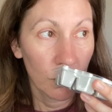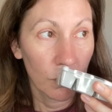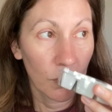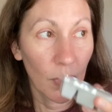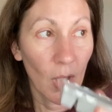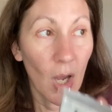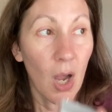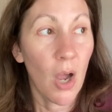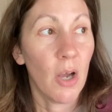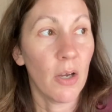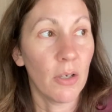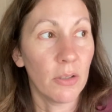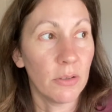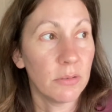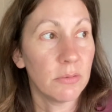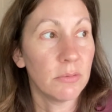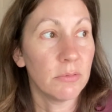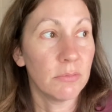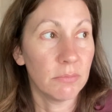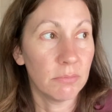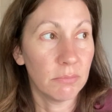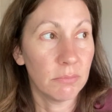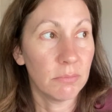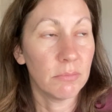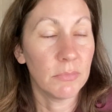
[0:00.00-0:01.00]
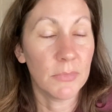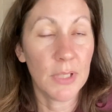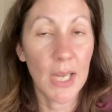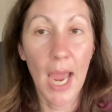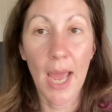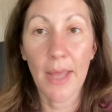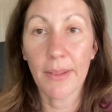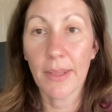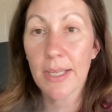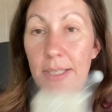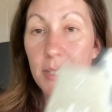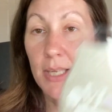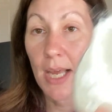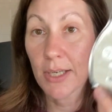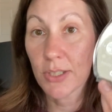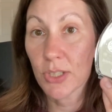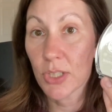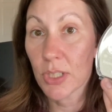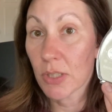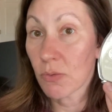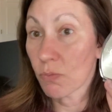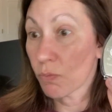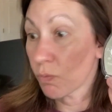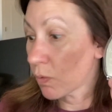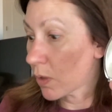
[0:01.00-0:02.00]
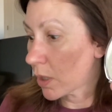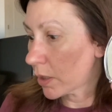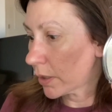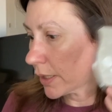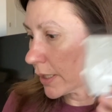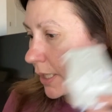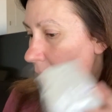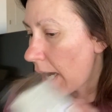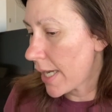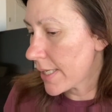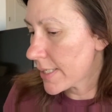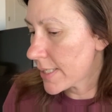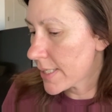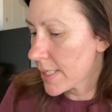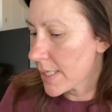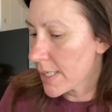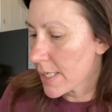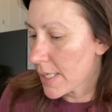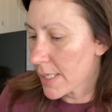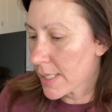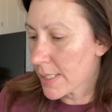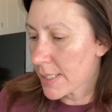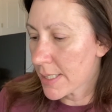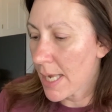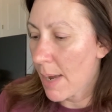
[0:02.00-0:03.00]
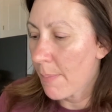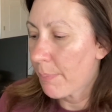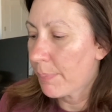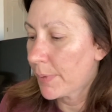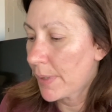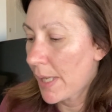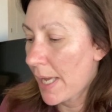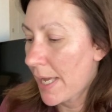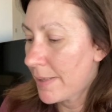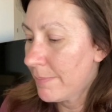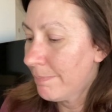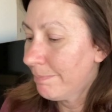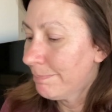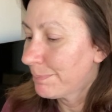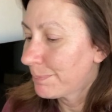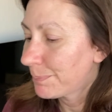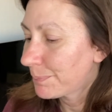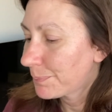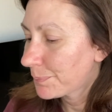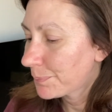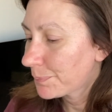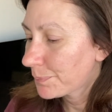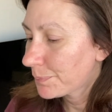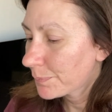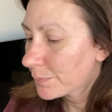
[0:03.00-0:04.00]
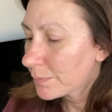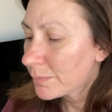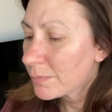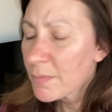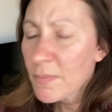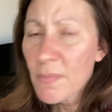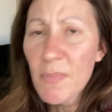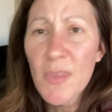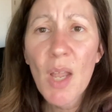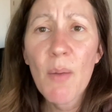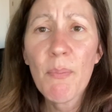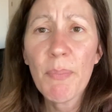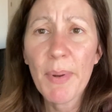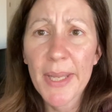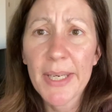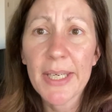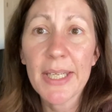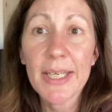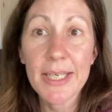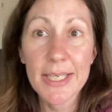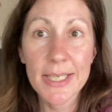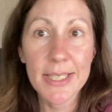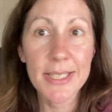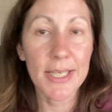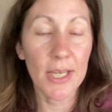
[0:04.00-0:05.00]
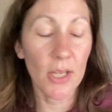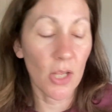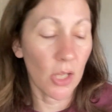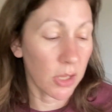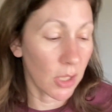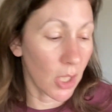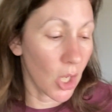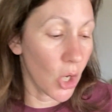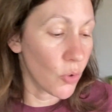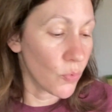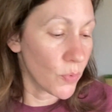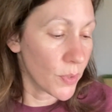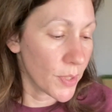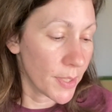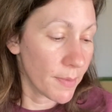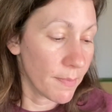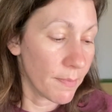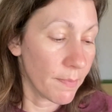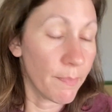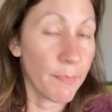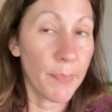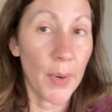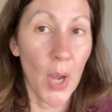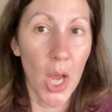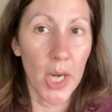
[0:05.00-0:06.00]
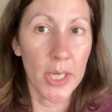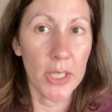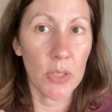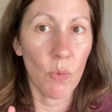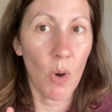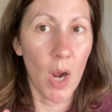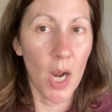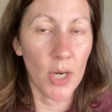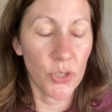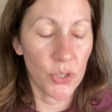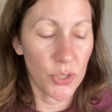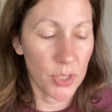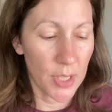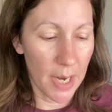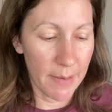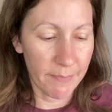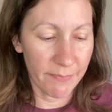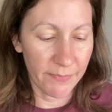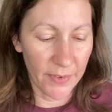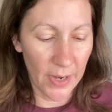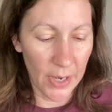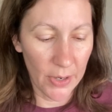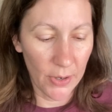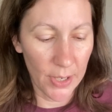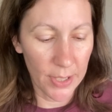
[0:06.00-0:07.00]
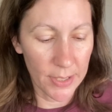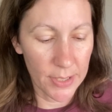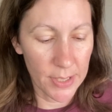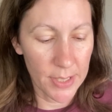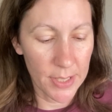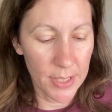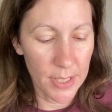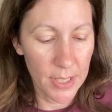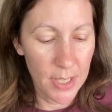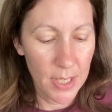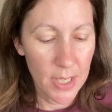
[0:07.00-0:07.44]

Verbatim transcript: Oh, yeah, that's actually really nice, Zeppelin, but it is a cologne body wash type fragrance.